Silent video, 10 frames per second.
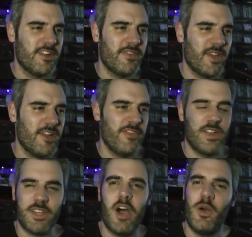I
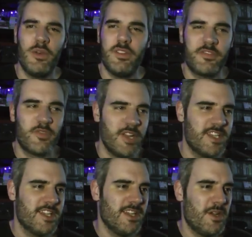found the whole of
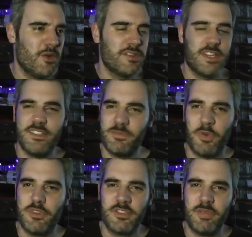Grid
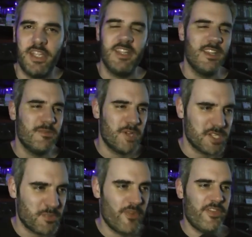Autosport to be
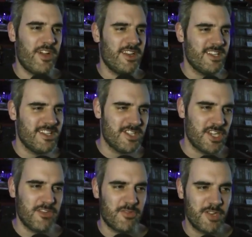much more fun in
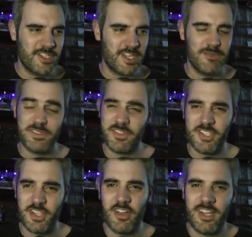general, in terms of the
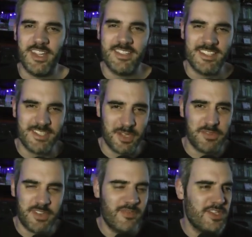circuits, in
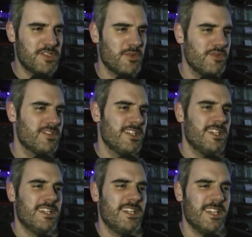terms of the visuals,
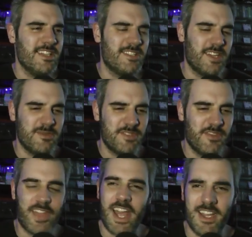in terms
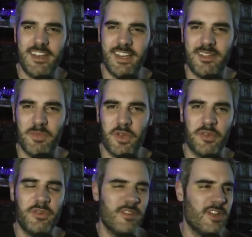of the handling
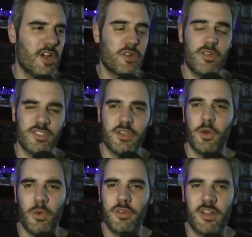model across
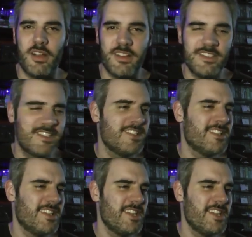all cars. I